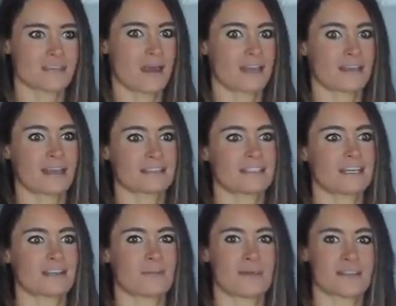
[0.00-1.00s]
I had to
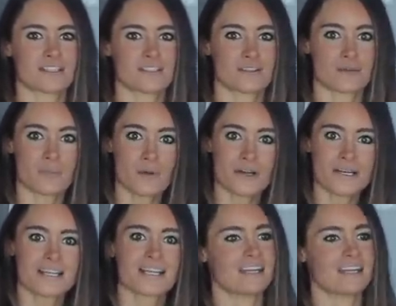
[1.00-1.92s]
take the patient to the morgue.